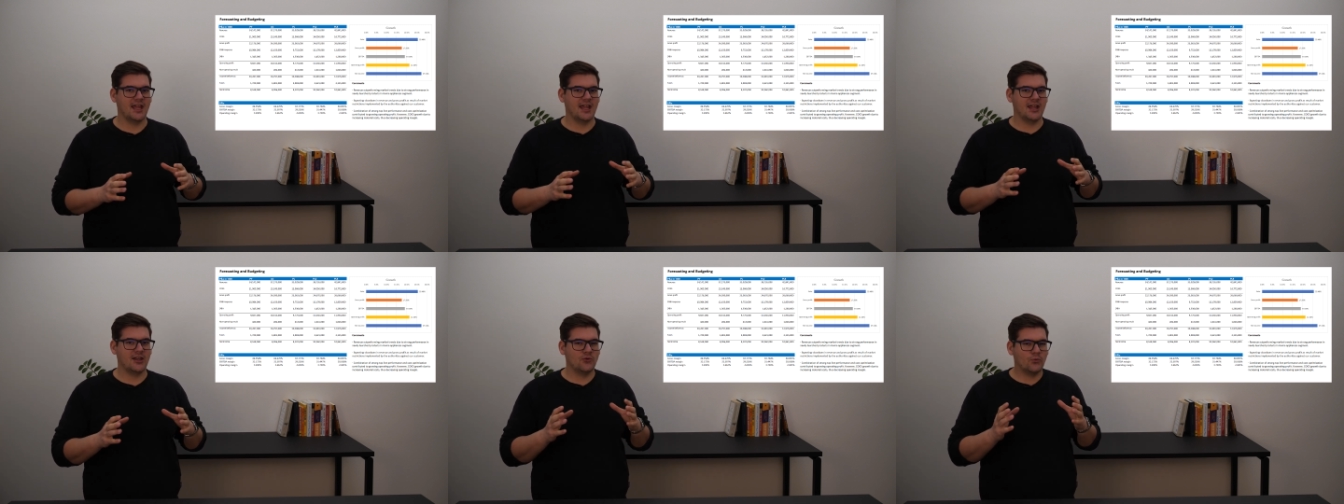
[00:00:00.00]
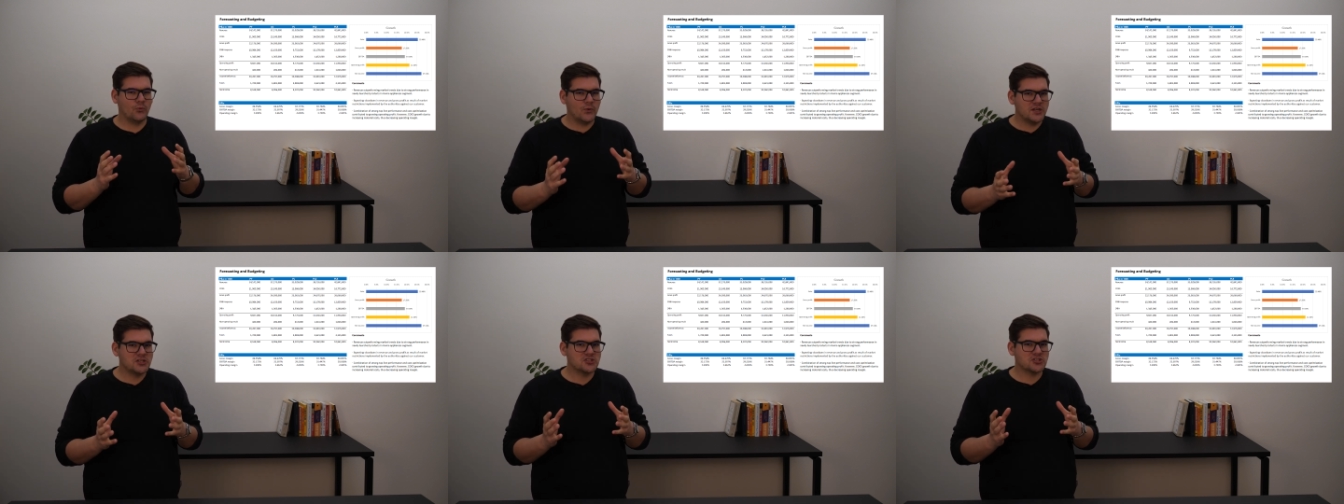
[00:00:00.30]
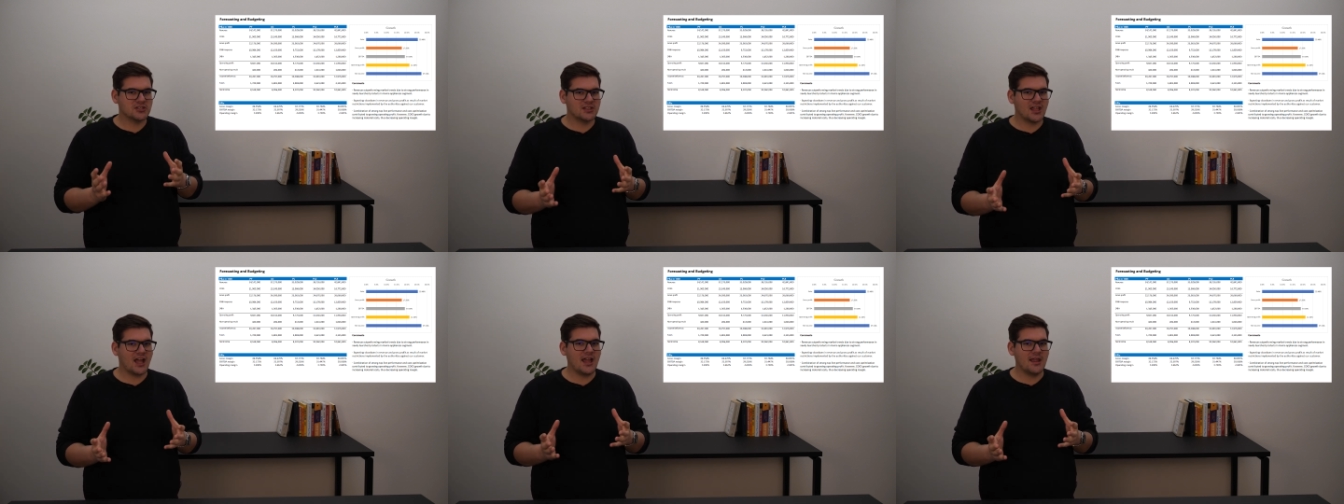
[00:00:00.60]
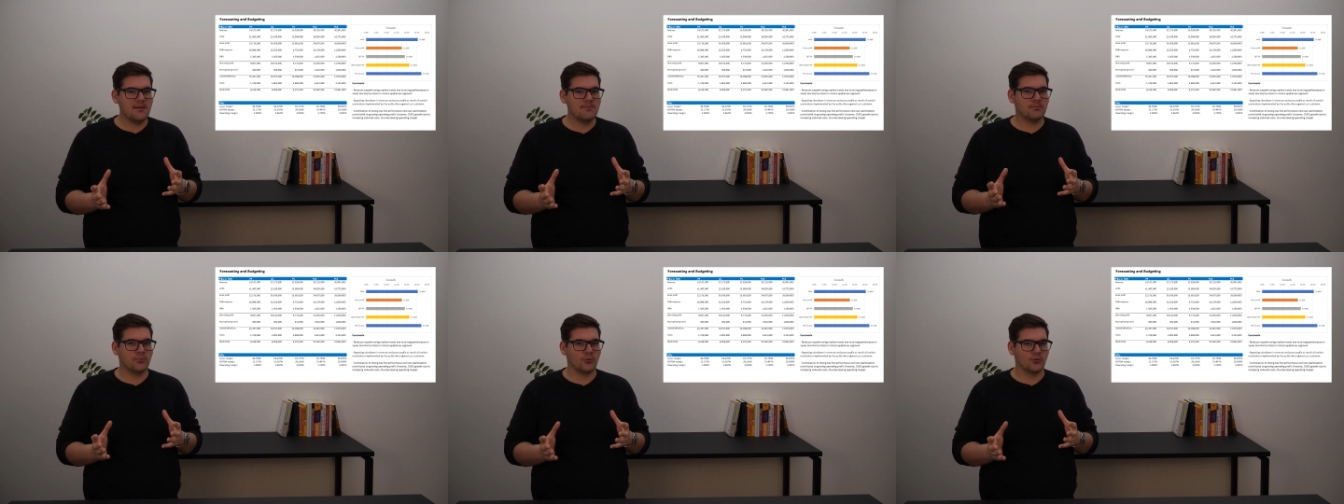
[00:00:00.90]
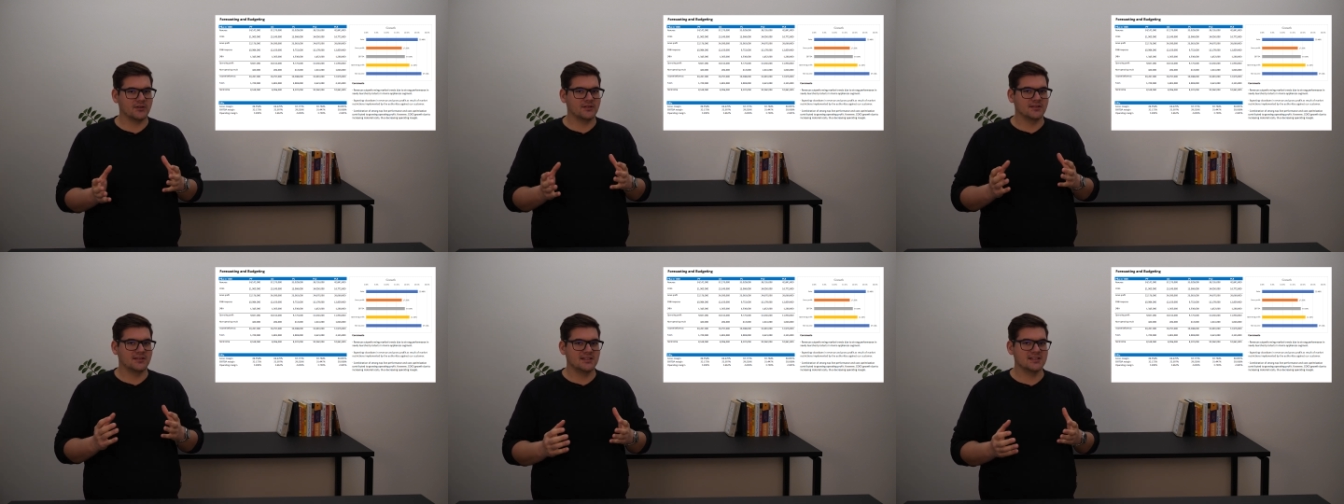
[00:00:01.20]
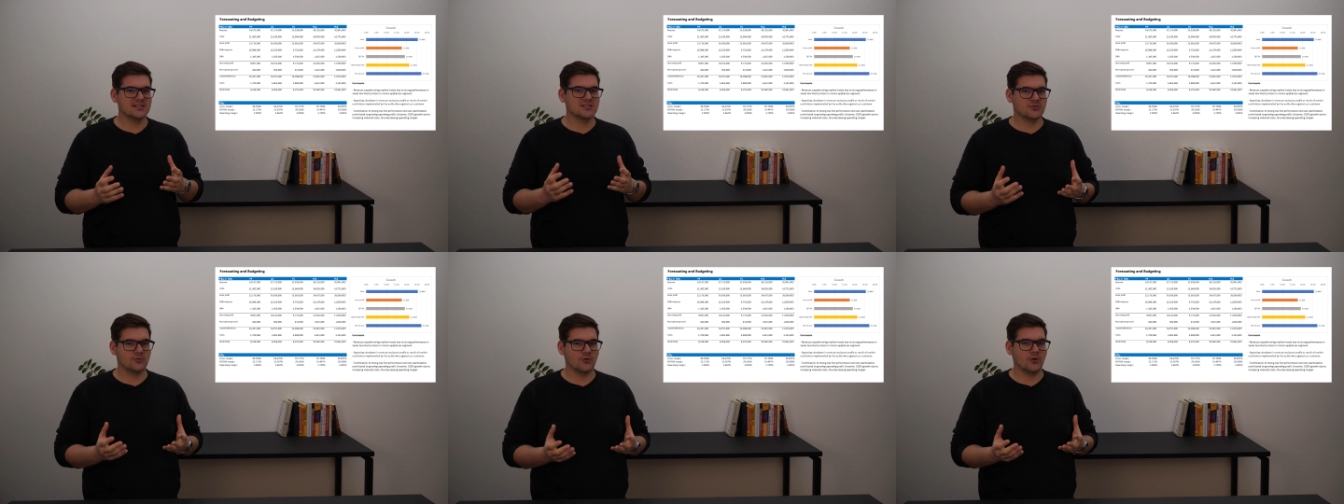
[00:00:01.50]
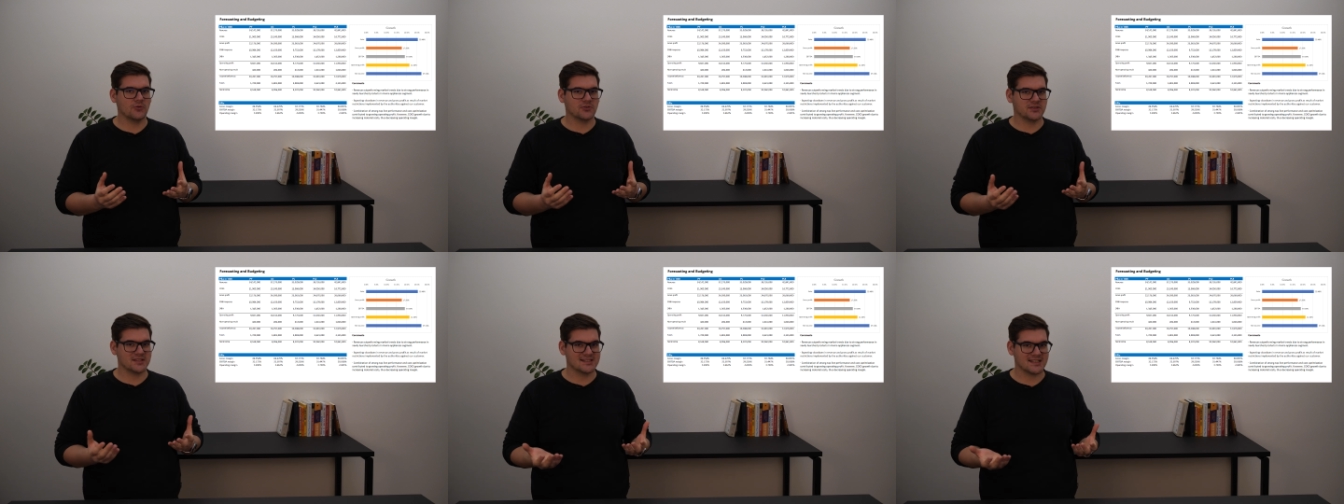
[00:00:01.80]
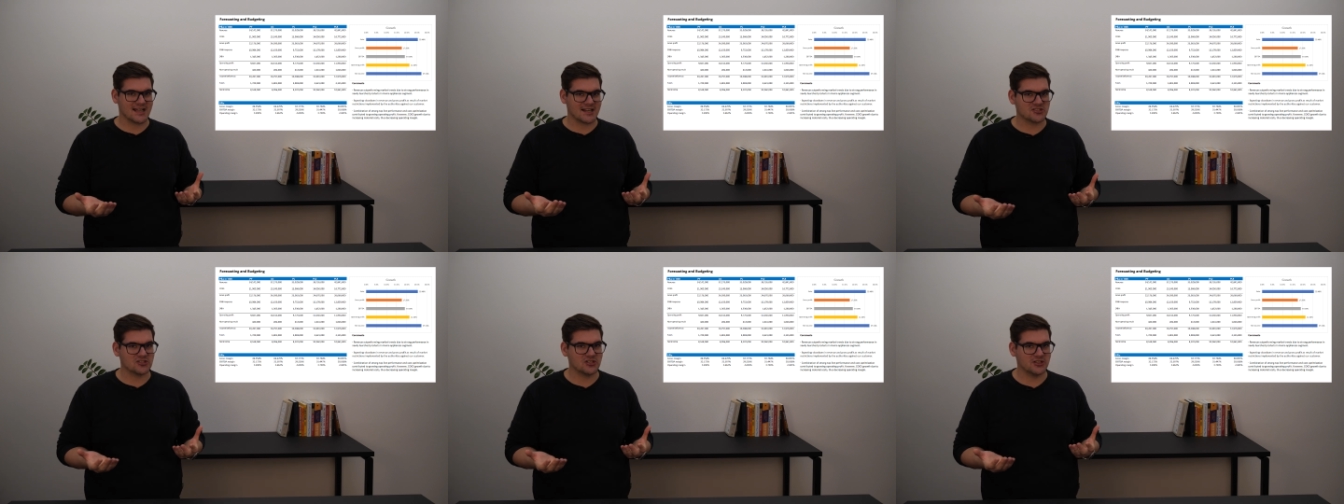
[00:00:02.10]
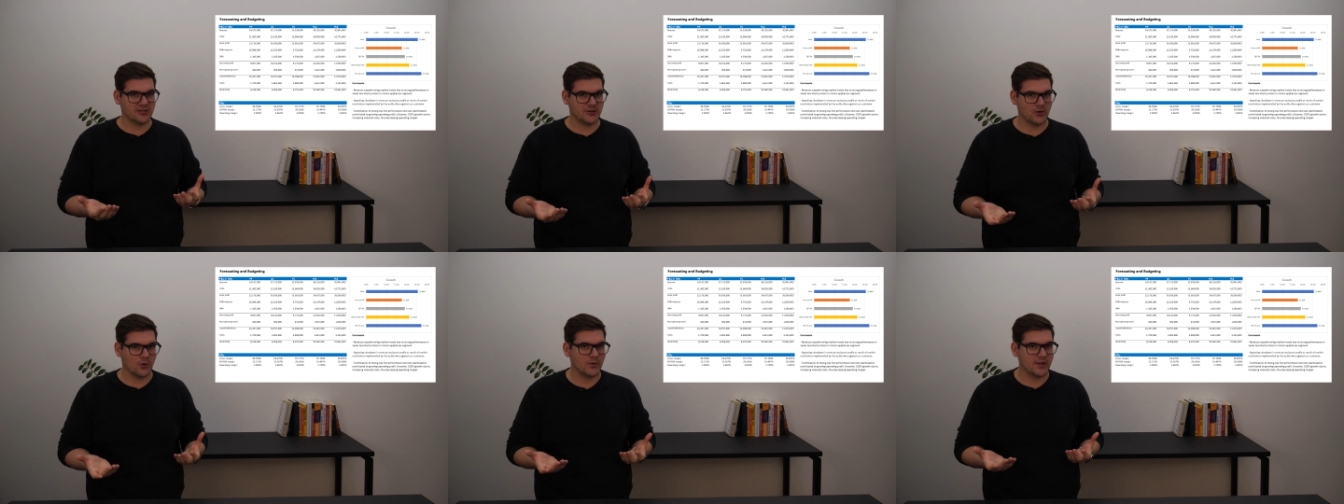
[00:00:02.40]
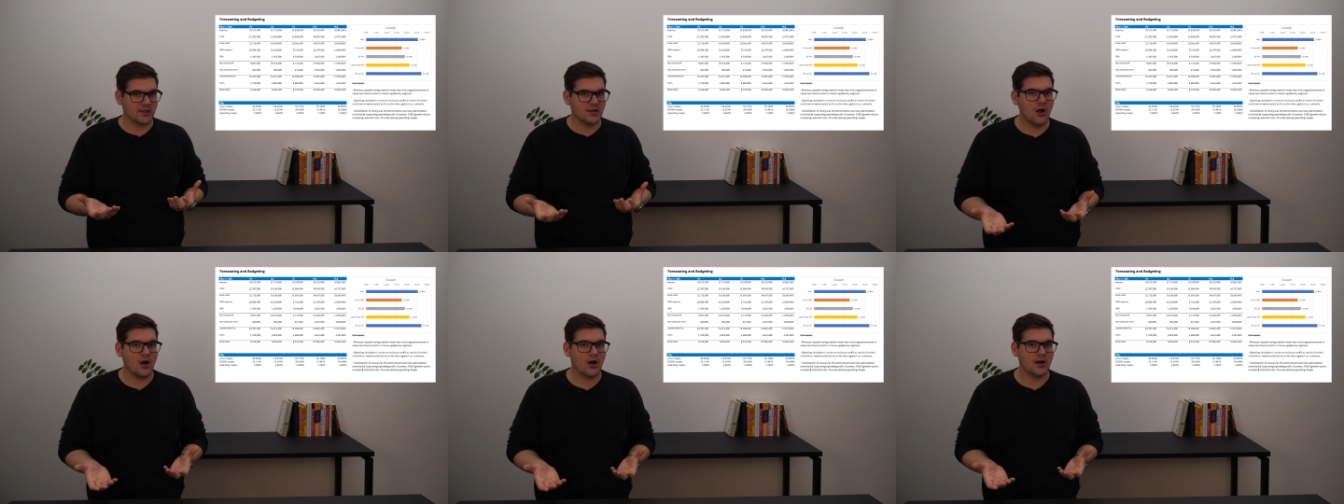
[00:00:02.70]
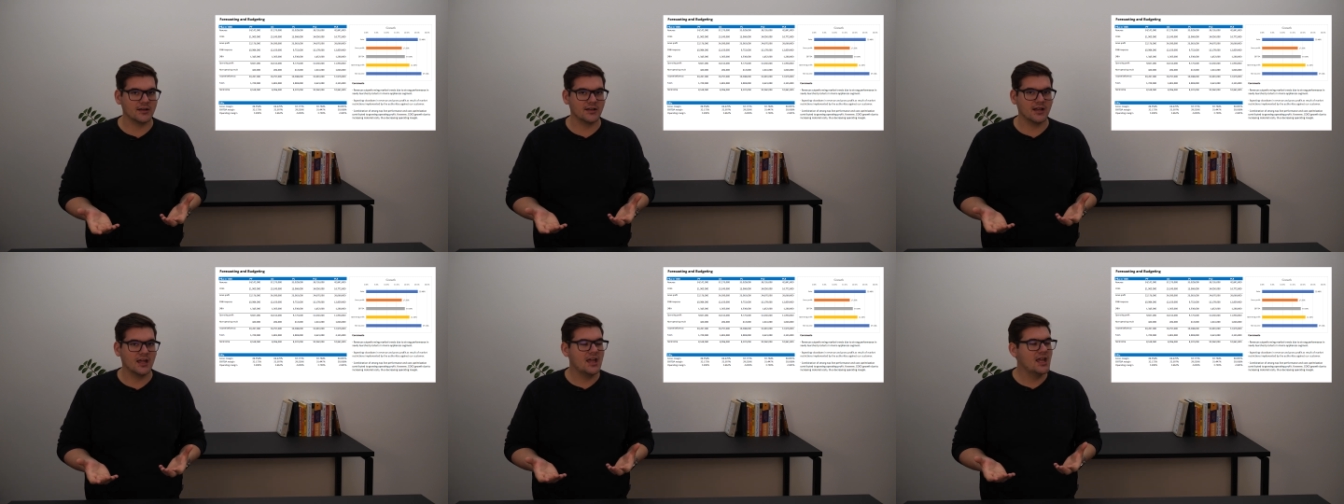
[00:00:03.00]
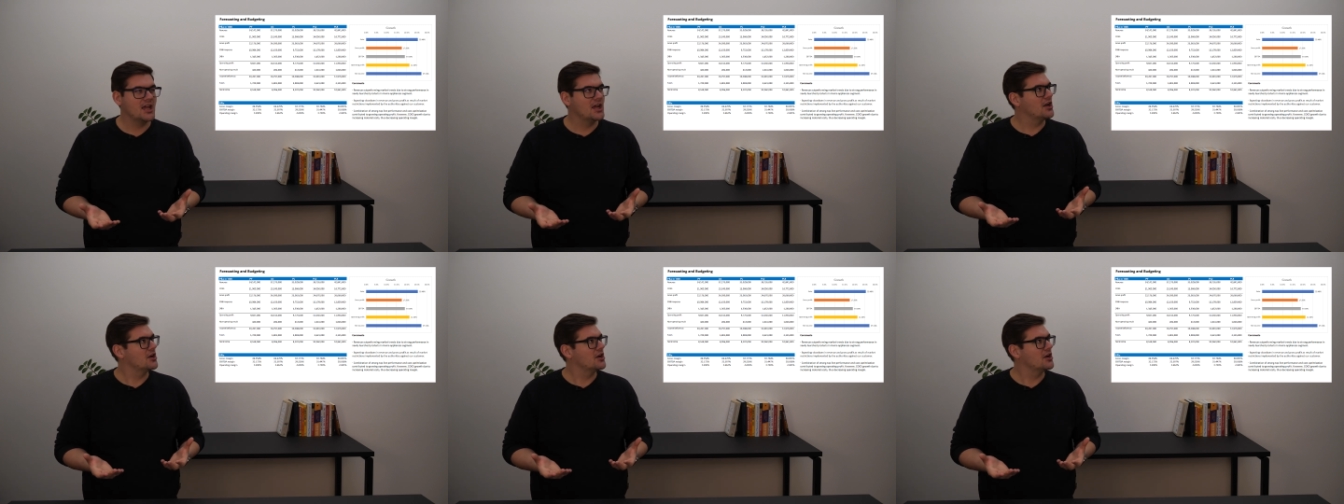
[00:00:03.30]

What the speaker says: in which time point this growth is actually going on.